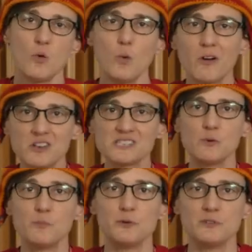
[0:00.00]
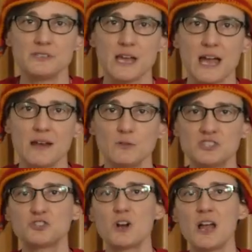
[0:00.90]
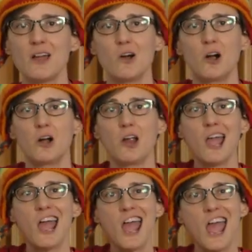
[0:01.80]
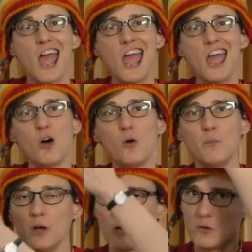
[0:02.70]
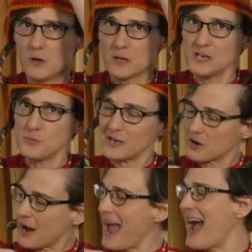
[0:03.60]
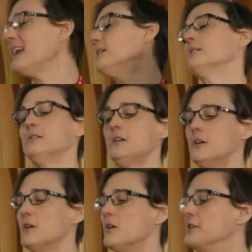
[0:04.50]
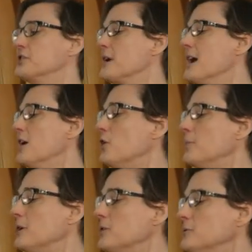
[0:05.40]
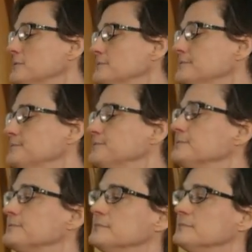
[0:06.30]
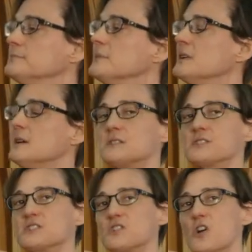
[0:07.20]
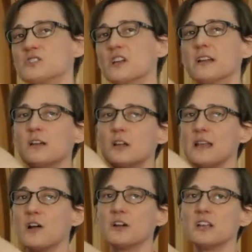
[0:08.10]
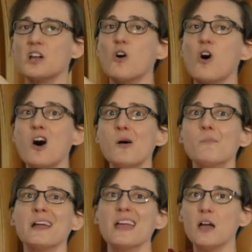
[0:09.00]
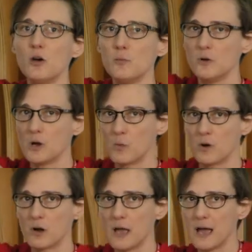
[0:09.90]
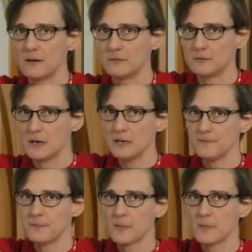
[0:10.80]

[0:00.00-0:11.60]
Where else can we put this hat? Let's try our elbow. Can you put your hat on your elbow? So the song's gonna, now going to go on my elbow. I wear a hat. Ready?